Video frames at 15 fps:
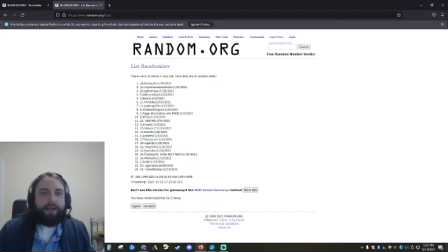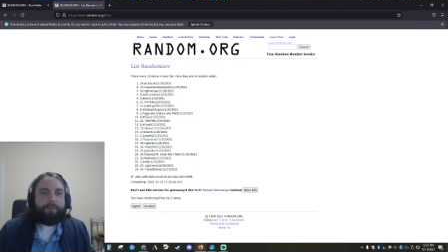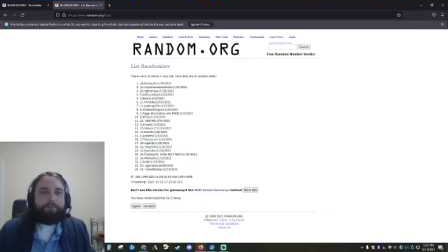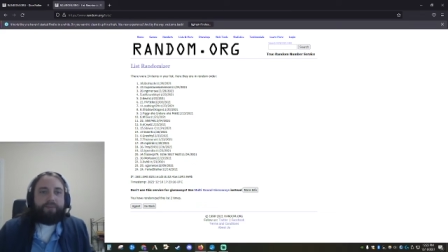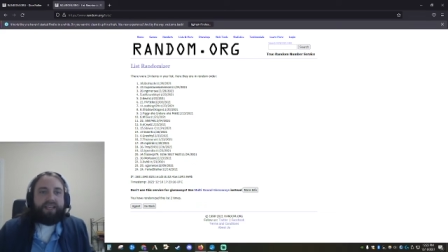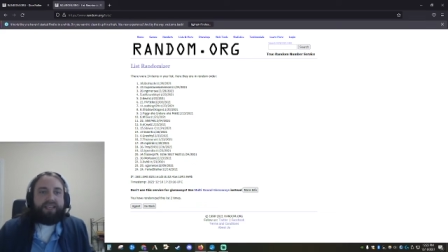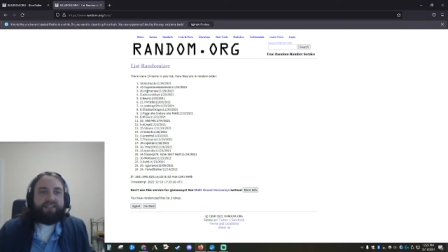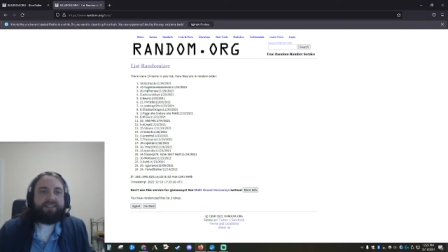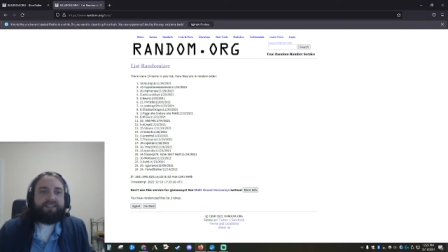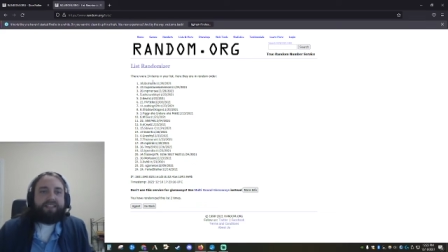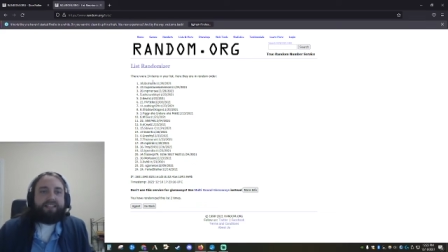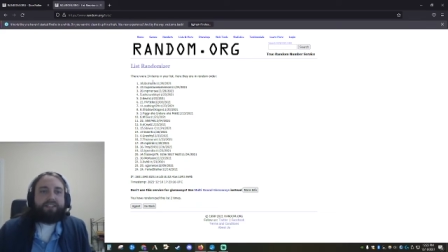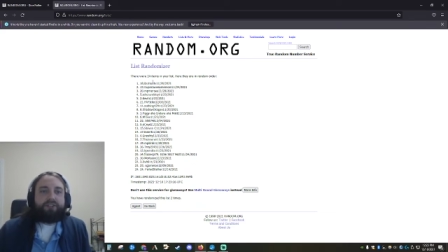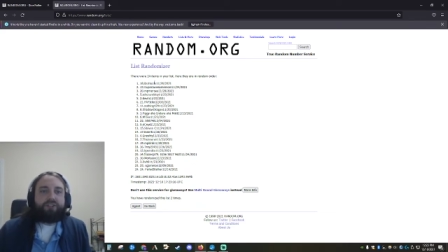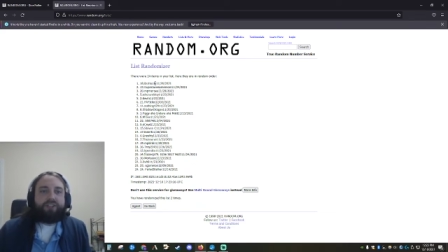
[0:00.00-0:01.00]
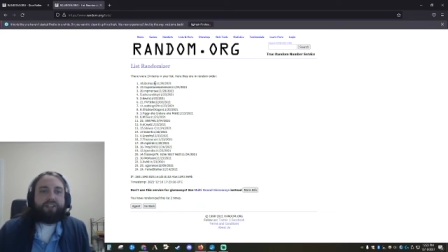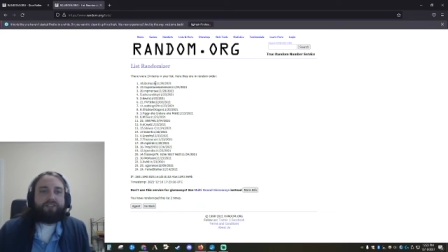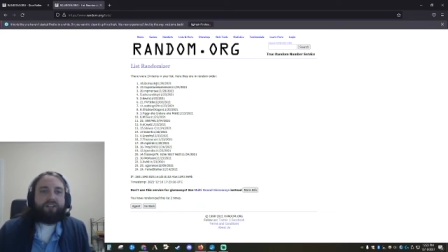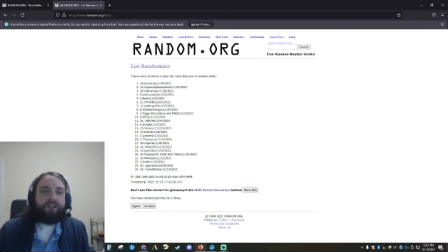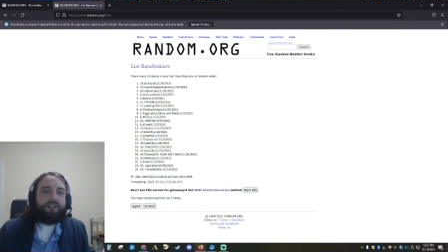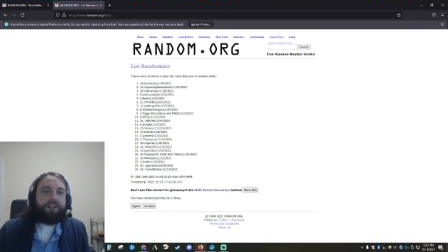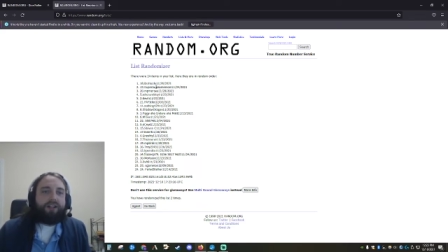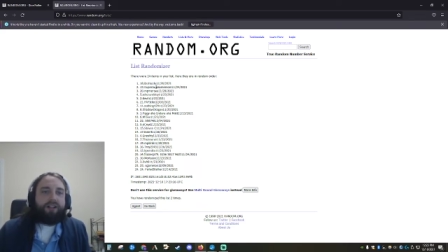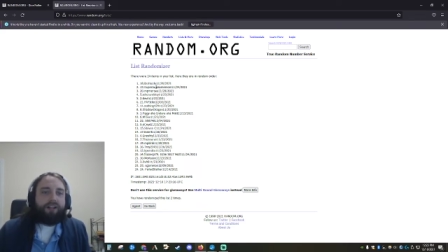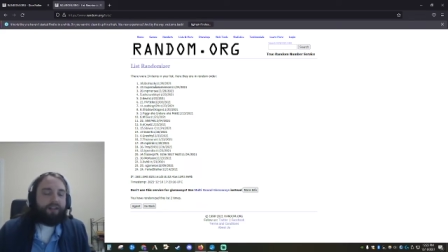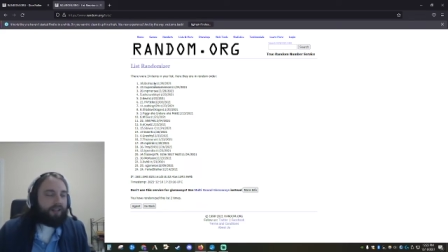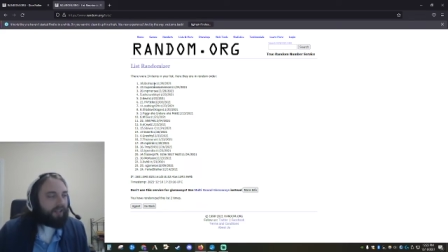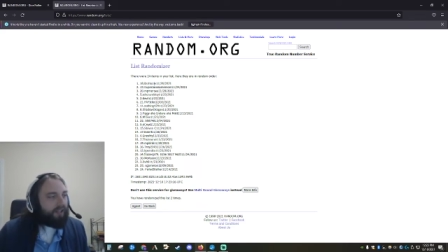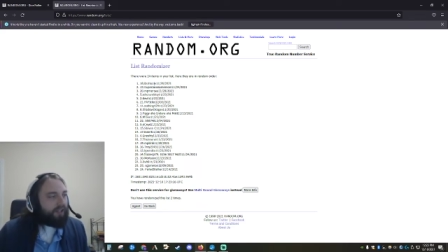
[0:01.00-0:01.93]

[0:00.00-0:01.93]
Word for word: BZ Shizzle,